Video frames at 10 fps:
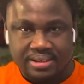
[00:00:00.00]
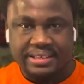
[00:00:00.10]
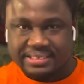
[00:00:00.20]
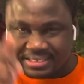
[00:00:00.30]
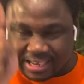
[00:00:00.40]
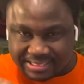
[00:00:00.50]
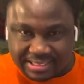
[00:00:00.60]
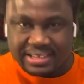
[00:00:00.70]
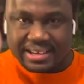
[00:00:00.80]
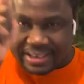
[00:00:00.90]

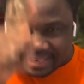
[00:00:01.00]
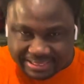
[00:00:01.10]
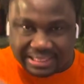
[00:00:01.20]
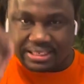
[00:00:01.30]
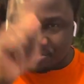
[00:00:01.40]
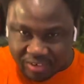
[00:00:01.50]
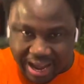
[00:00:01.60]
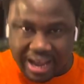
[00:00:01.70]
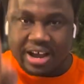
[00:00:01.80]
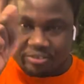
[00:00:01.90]
Success isn't
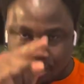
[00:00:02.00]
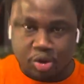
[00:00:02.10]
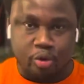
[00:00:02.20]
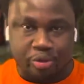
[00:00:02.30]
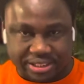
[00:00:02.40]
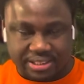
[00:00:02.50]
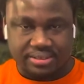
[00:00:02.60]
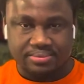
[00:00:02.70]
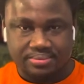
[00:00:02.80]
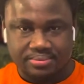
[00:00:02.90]
far from your reach.
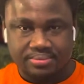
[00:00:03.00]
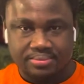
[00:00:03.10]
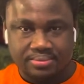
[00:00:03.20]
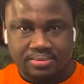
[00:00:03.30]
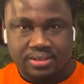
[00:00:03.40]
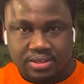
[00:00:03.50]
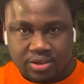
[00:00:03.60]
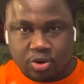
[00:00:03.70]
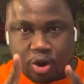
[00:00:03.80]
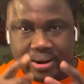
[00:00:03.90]

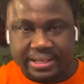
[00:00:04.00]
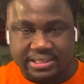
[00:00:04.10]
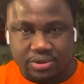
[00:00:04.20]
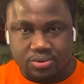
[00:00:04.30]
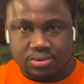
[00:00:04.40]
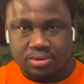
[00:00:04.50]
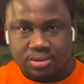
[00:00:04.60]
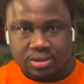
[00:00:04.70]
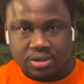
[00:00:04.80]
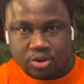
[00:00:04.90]
God bless you.
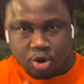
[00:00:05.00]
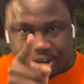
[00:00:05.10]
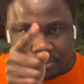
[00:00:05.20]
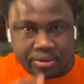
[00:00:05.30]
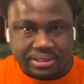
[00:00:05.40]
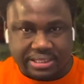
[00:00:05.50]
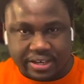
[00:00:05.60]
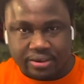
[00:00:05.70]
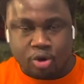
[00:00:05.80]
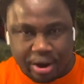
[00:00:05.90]
God keep you
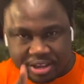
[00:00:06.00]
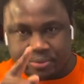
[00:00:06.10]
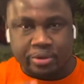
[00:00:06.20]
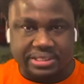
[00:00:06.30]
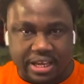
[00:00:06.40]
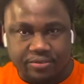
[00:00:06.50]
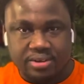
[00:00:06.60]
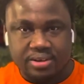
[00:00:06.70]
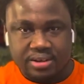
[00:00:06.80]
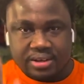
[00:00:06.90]
safe. God keep you safe.
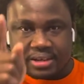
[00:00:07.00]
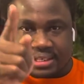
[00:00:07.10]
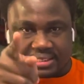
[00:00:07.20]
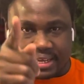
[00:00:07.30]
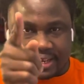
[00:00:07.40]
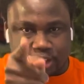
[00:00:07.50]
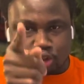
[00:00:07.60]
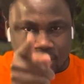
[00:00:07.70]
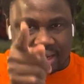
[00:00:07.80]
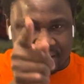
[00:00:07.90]
Stay
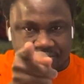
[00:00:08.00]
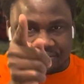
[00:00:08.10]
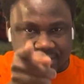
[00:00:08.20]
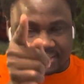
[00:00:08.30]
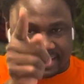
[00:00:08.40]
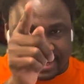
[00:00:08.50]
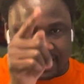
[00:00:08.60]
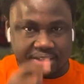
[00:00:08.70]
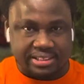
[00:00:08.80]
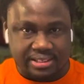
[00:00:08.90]
strong and fit and
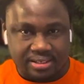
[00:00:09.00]
healthy.